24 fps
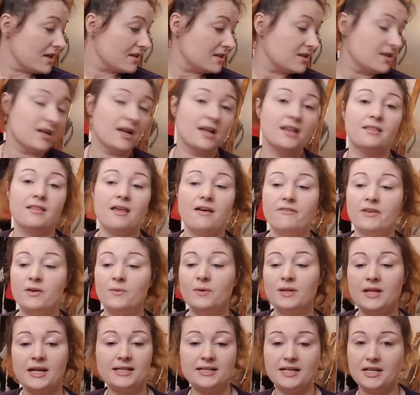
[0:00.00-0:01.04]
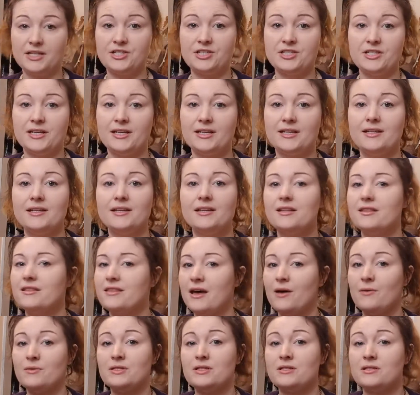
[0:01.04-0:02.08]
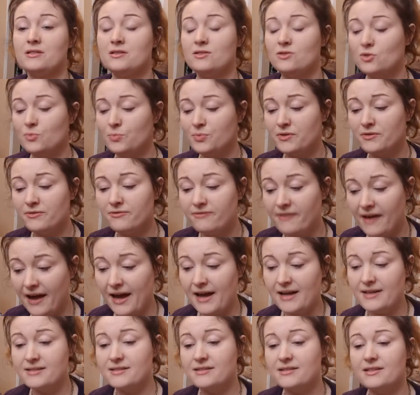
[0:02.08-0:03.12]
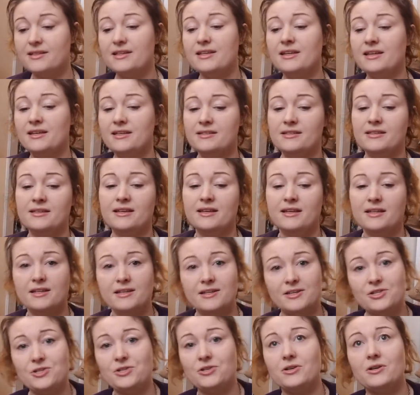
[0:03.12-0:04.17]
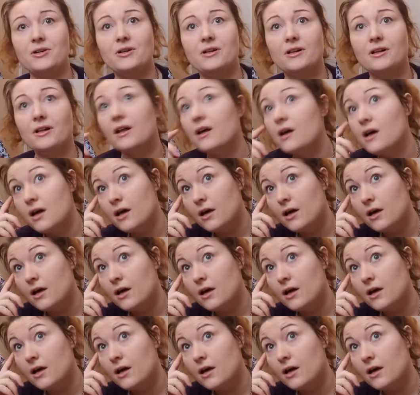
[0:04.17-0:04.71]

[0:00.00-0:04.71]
Did I love it when I touched it? That was a super fast, easy initial,